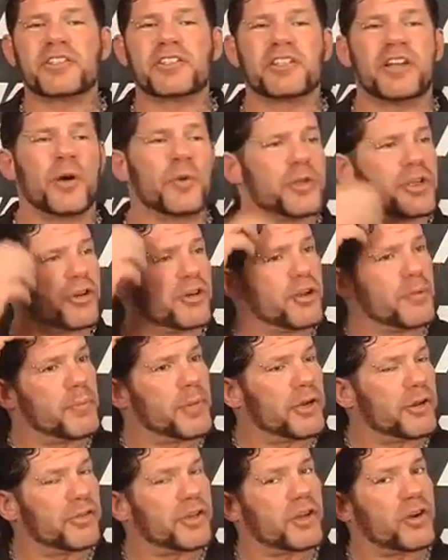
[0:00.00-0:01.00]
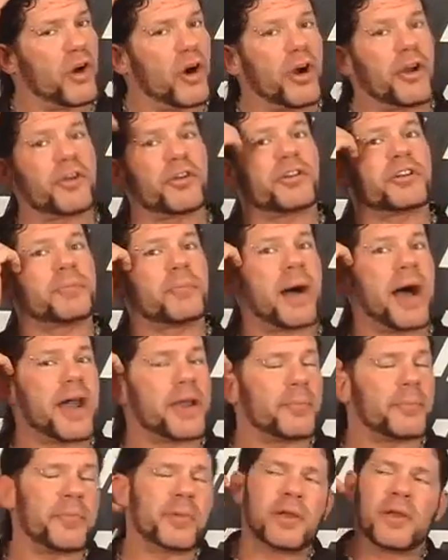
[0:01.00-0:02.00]
when you're in the middle of the card or at the bottom.
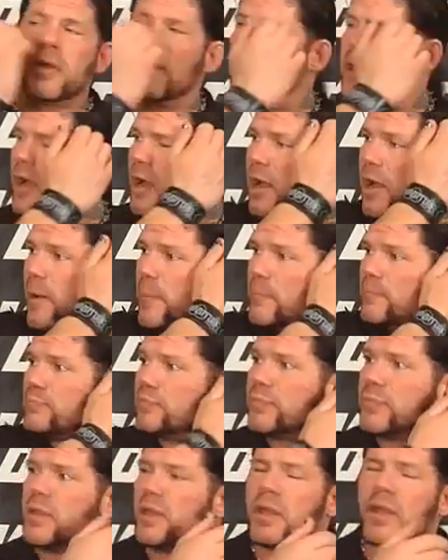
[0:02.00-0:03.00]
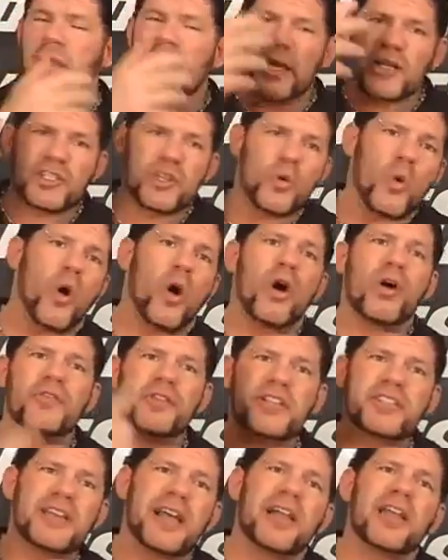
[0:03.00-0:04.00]
And so all
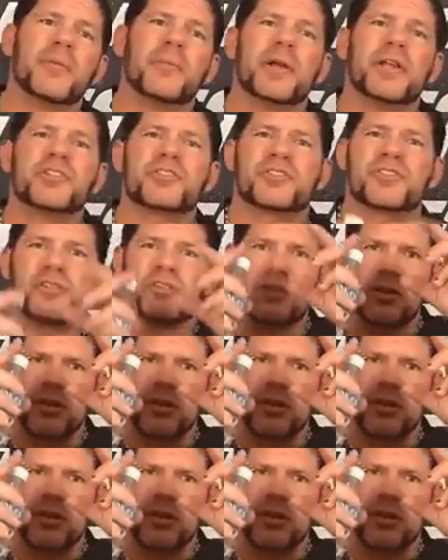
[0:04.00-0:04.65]
these elements